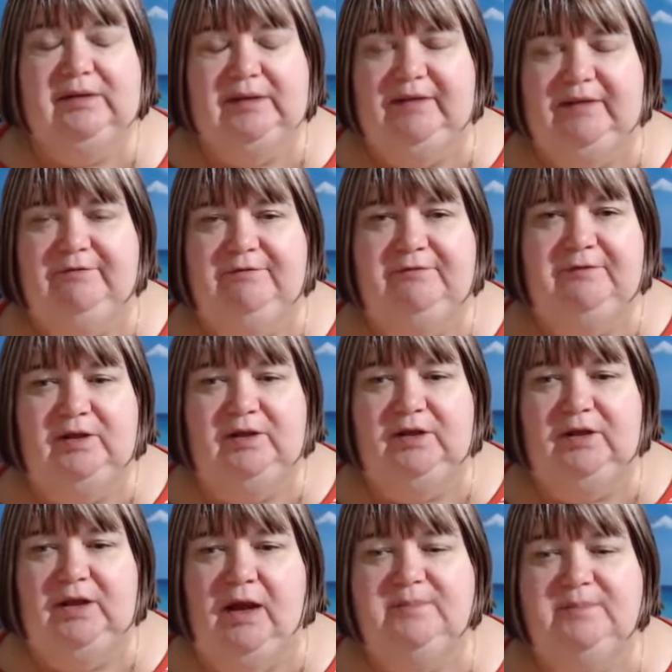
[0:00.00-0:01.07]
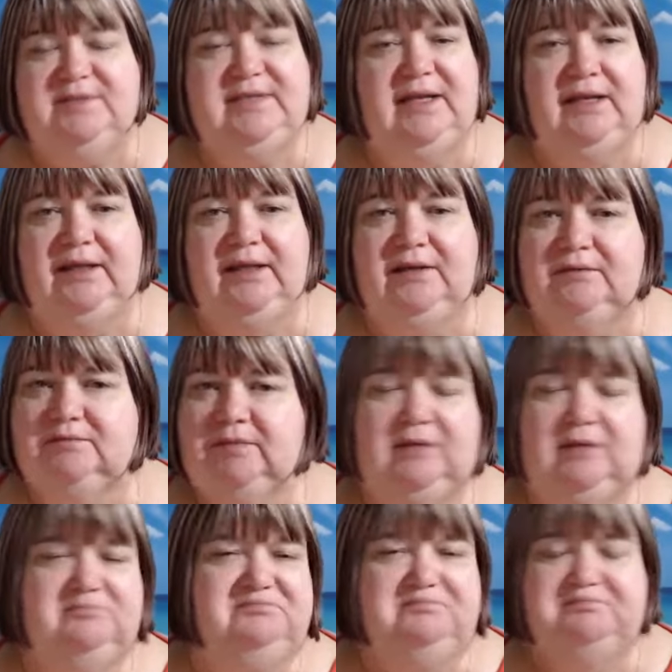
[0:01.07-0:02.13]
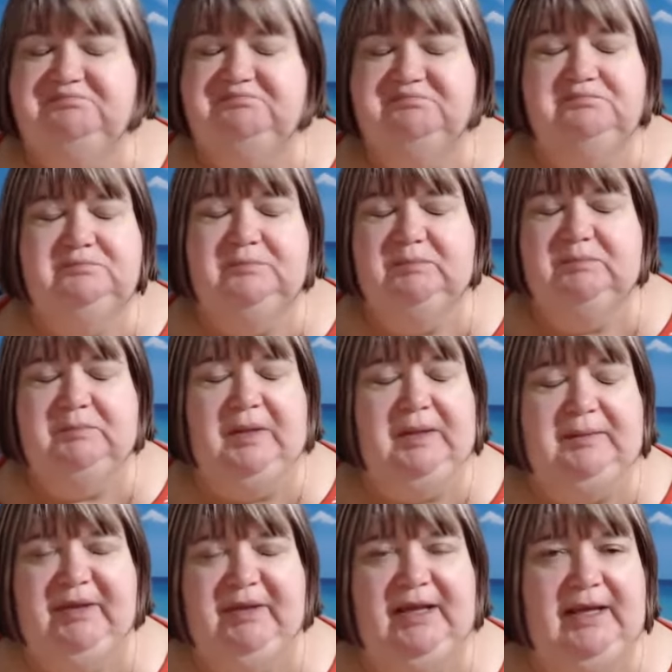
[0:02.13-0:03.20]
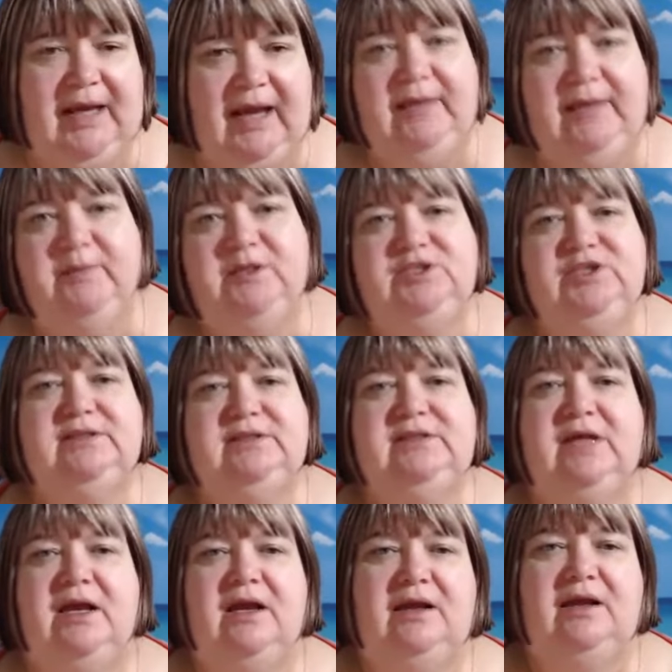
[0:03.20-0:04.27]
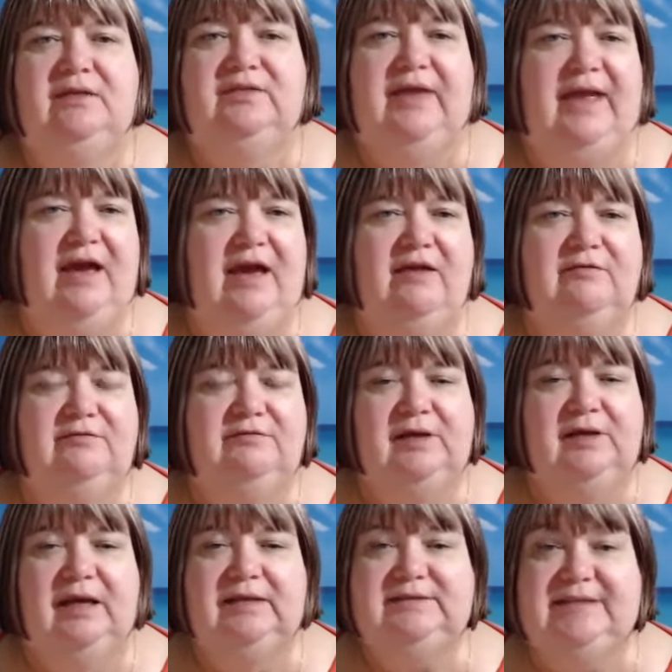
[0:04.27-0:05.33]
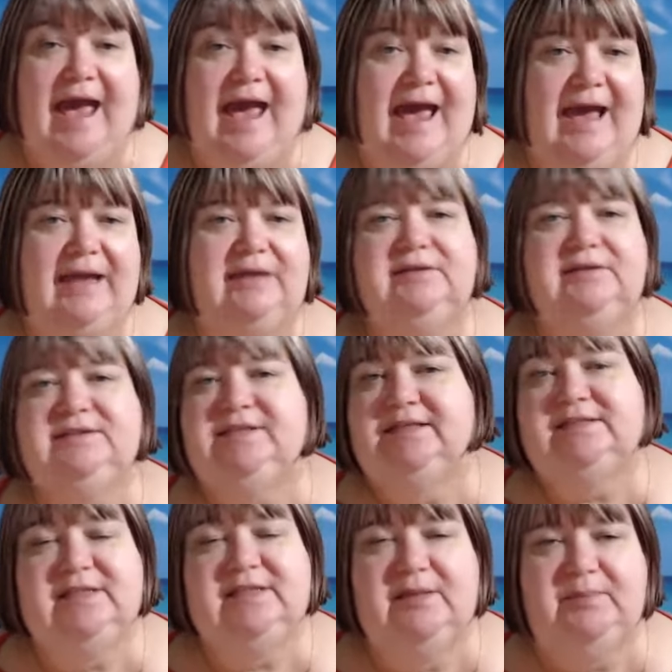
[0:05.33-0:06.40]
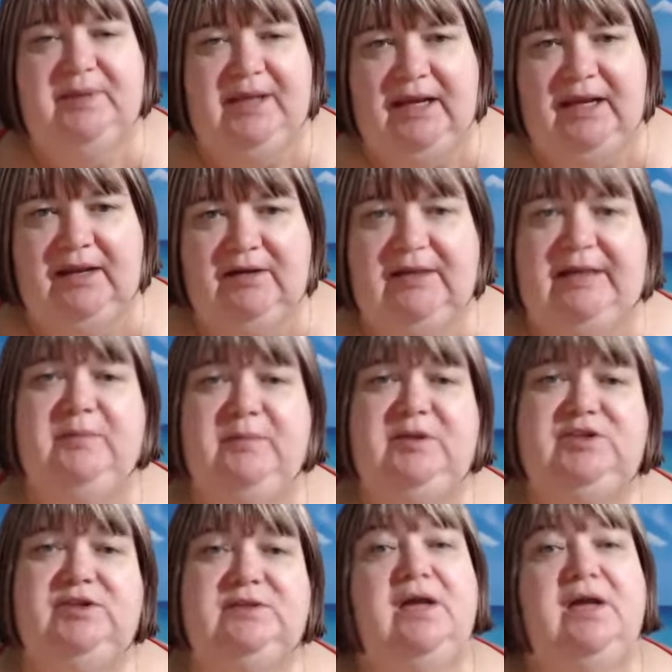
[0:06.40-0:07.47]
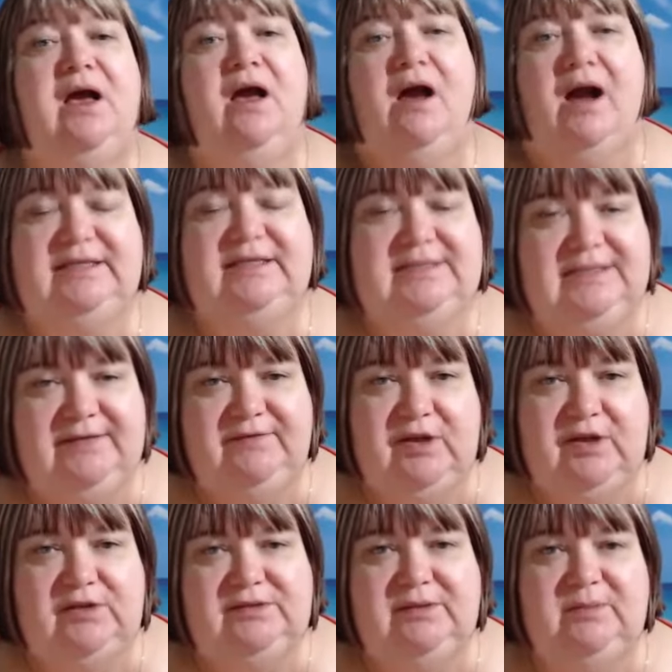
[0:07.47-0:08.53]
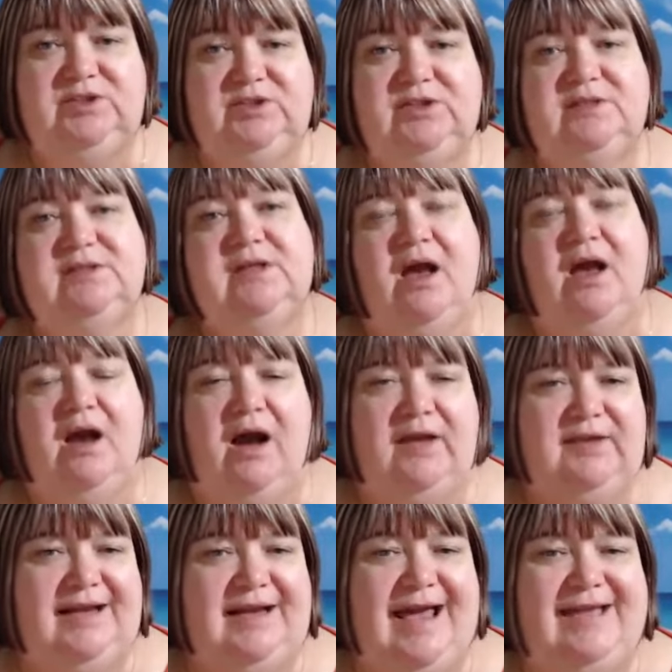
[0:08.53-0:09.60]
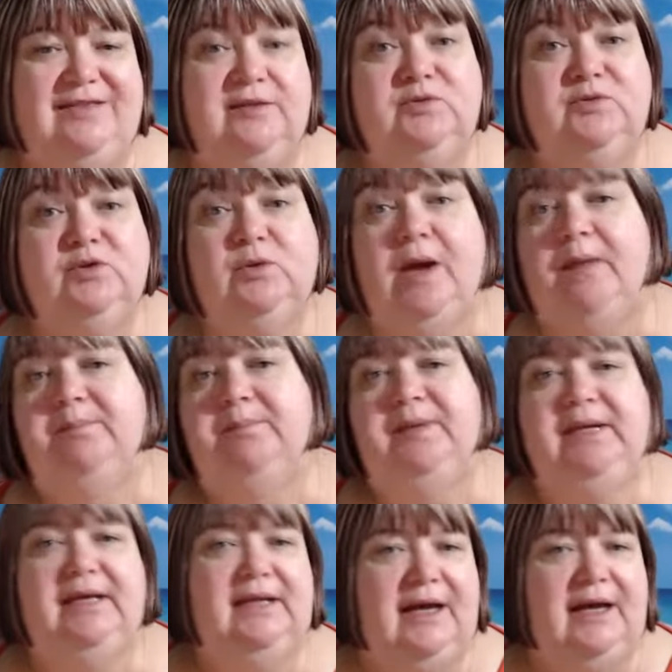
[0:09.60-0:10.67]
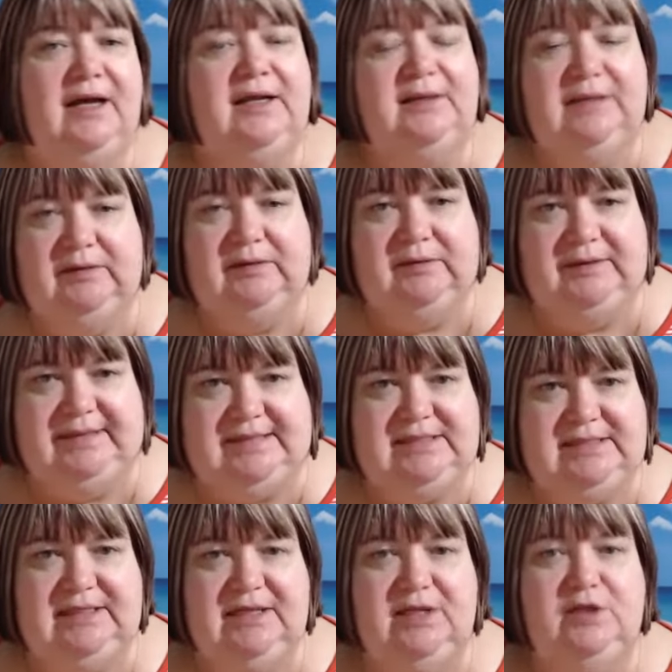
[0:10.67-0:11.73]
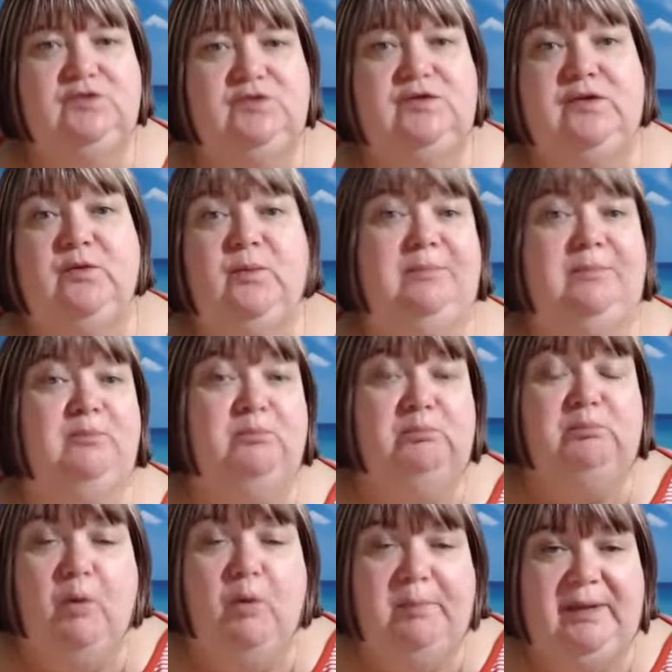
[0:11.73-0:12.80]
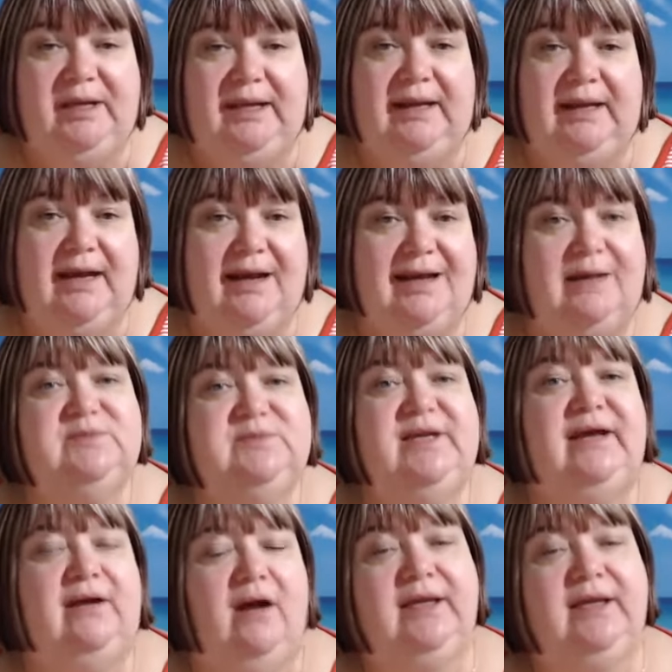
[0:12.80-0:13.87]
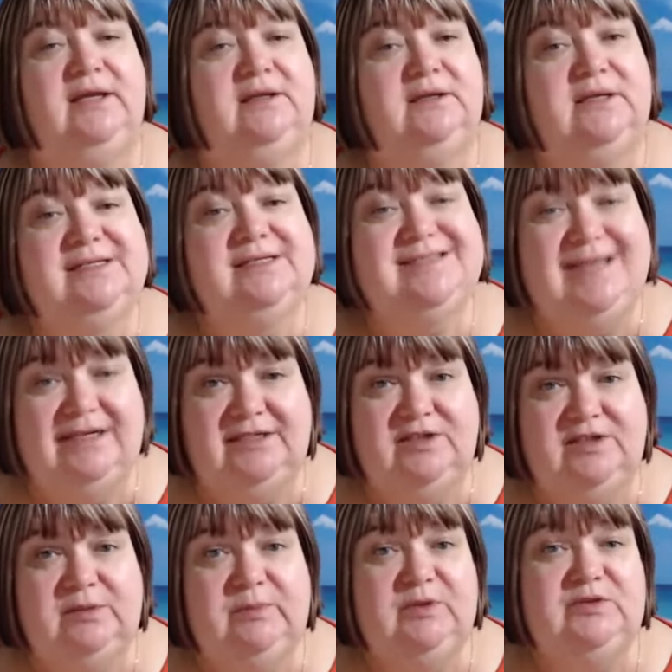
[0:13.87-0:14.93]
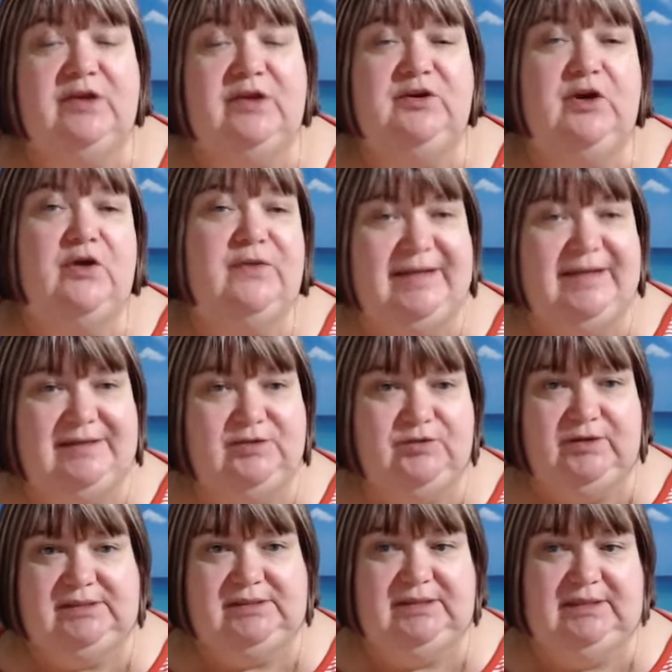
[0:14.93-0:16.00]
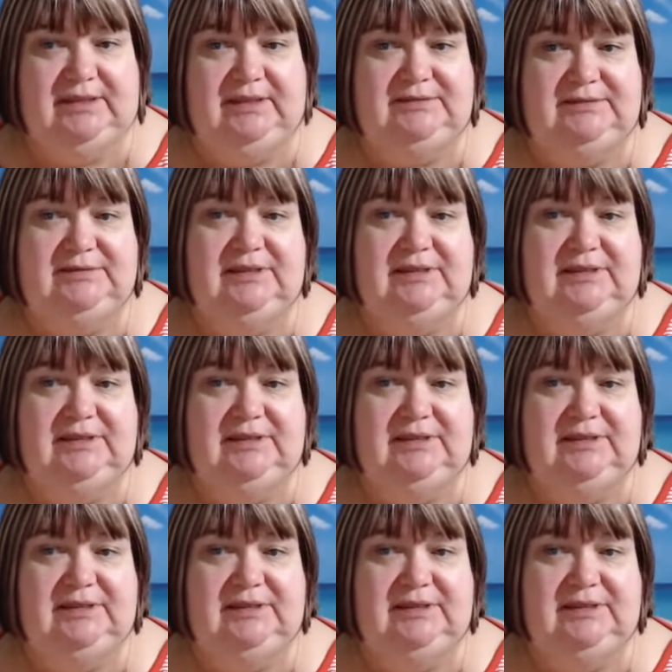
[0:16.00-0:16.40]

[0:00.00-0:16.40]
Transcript: if I'm selling PLR images, they have a tag that says that they're PLR images. I deliver those images. I then add them to a PLR list so that when more PLR comes out, I can send it to them because I know they're interested in it.